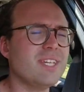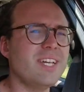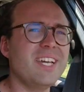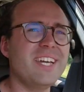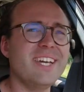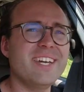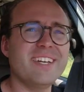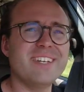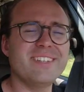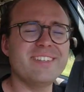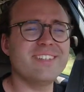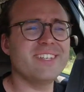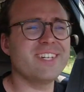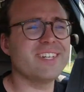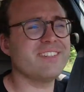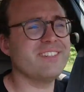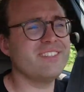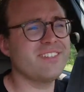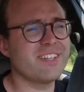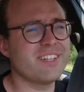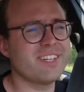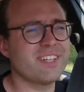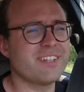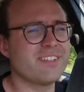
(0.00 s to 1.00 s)
And the
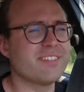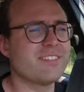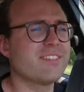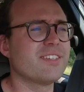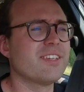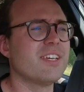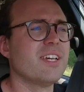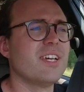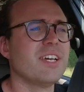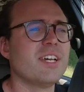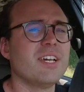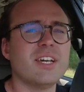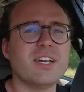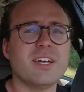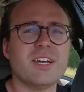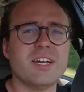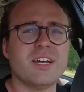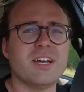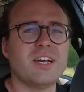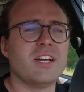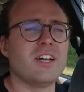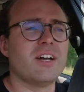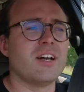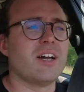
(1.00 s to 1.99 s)
XJS,
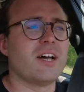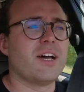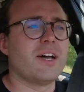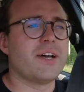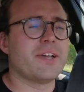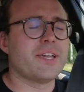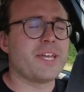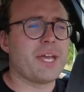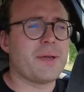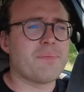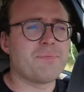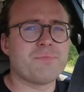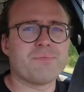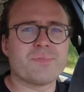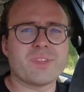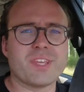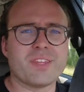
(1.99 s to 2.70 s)
yeah,